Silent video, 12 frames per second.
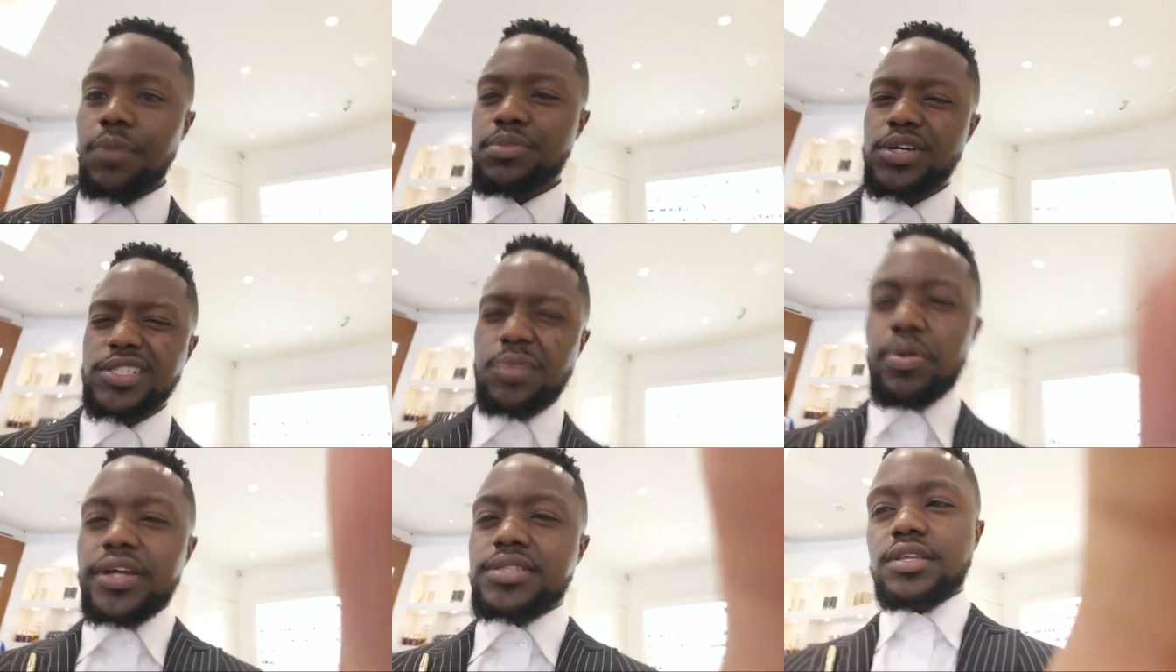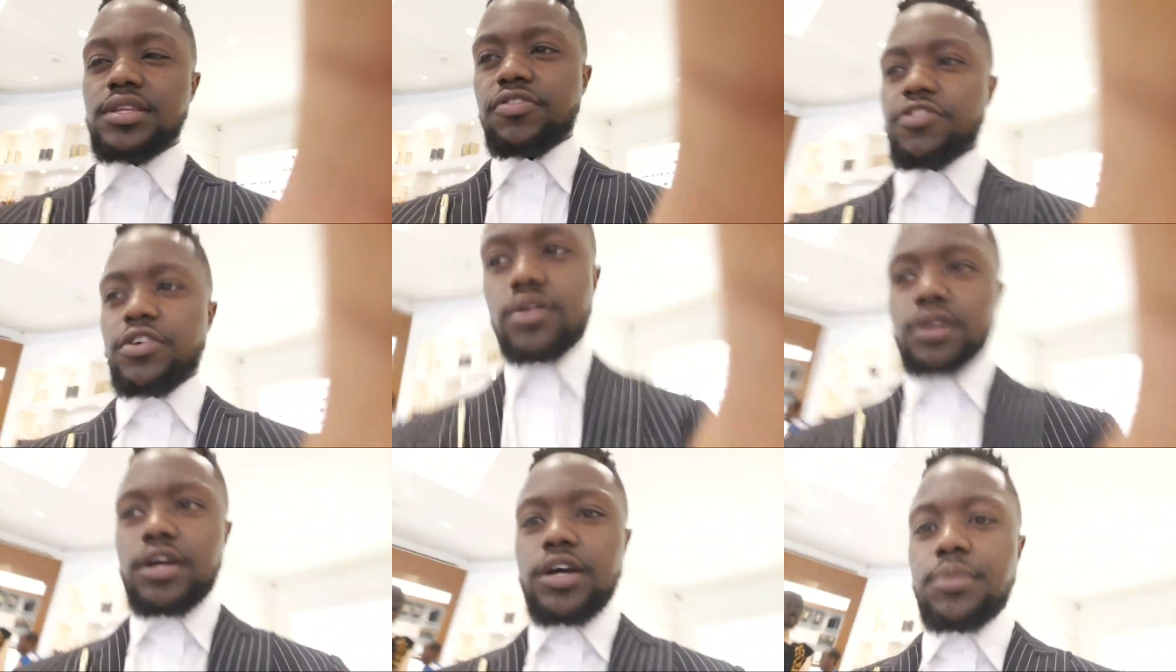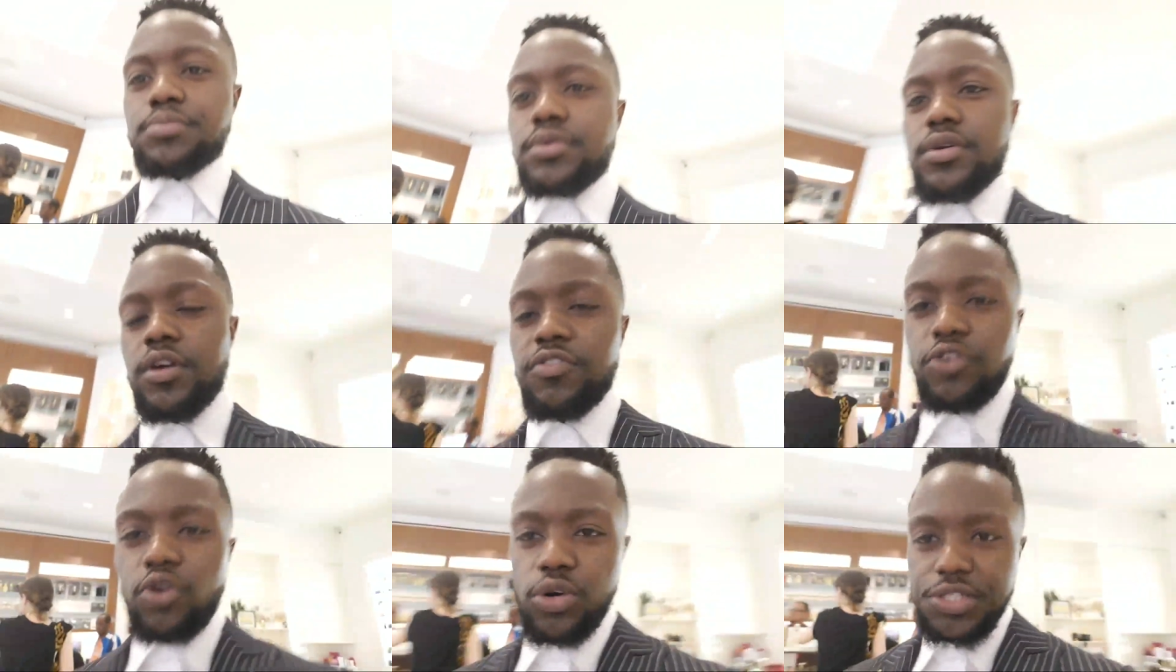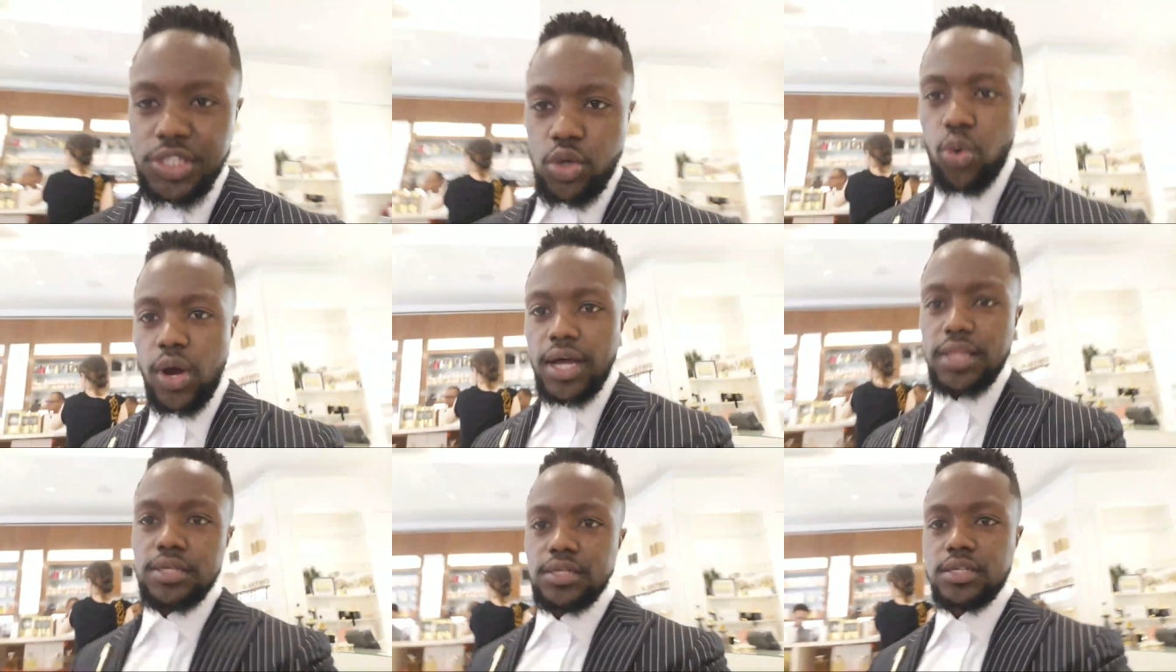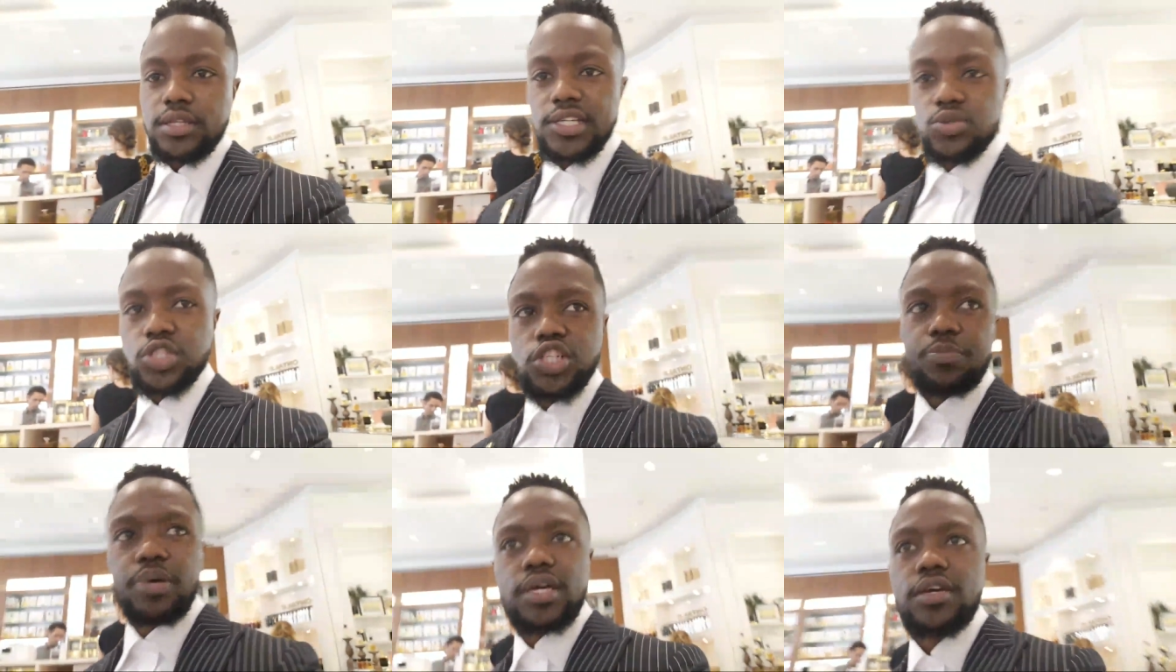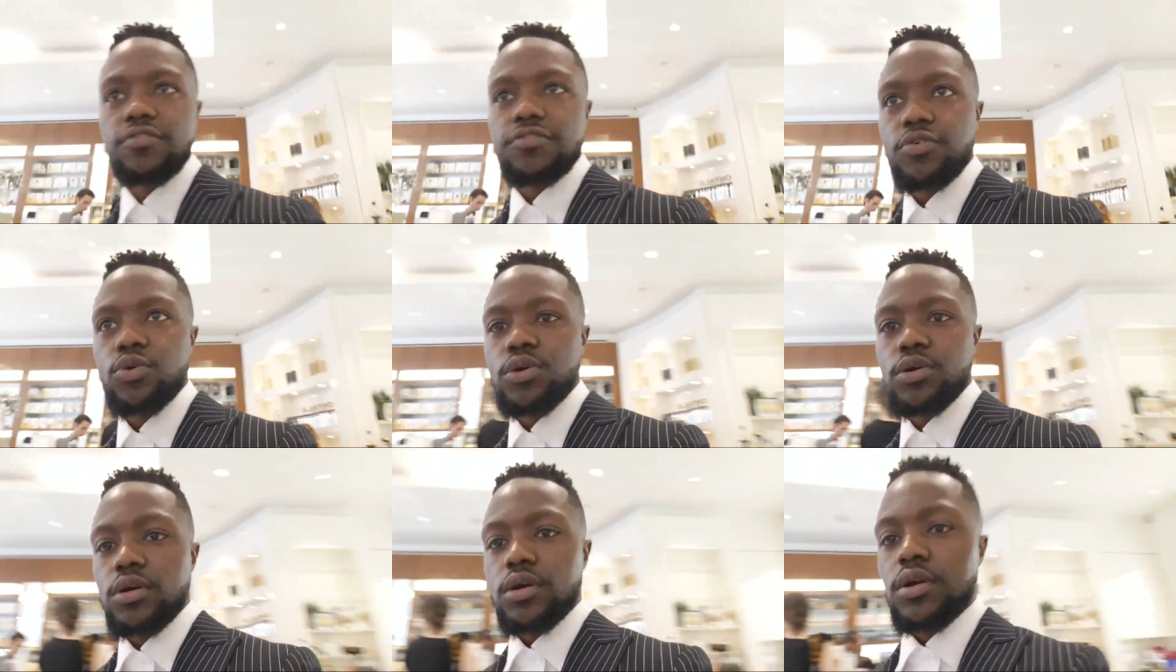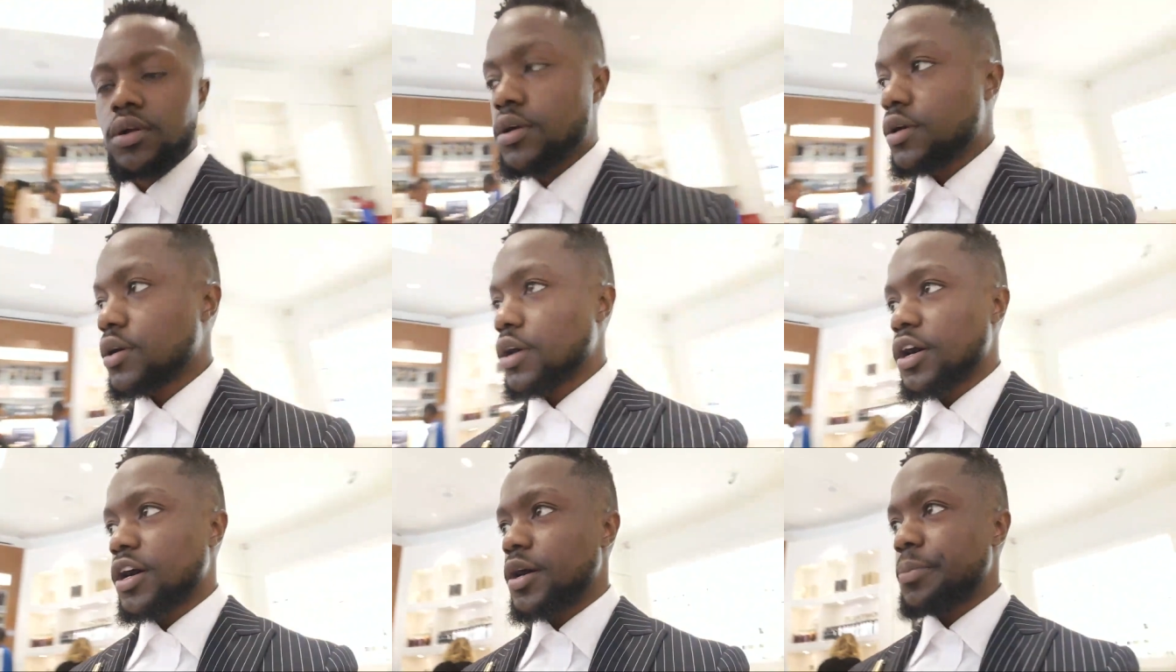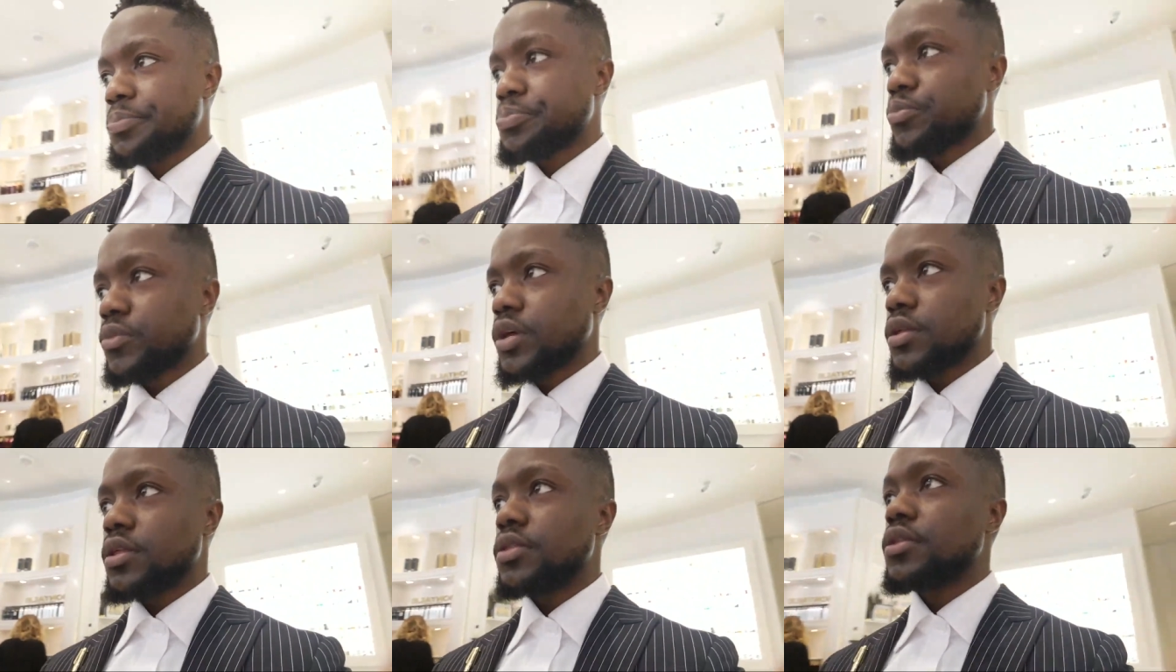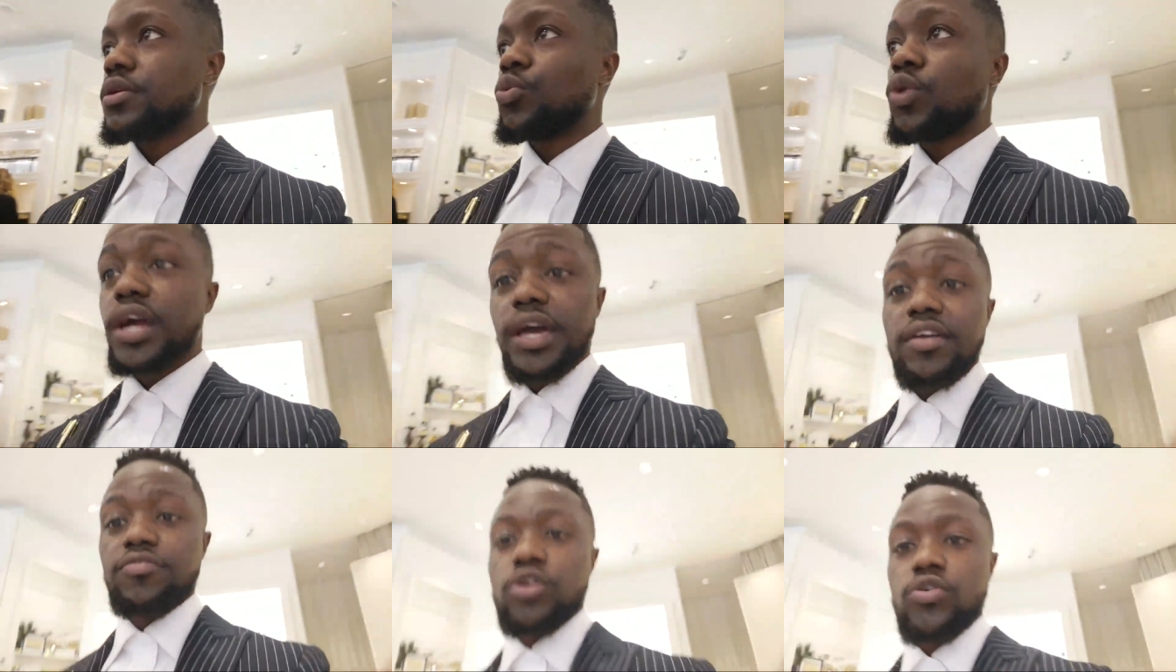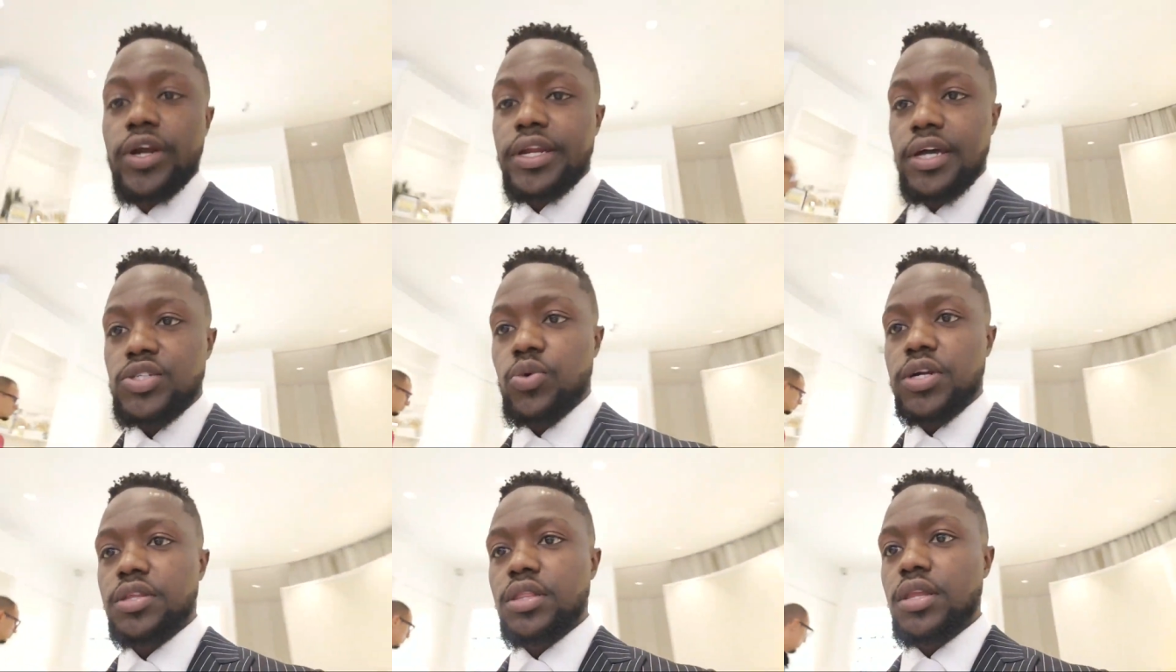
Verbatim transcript: because um, the prices differ. Um, of course, quality, that's what you're paying for. Um, what I have on right now is one of the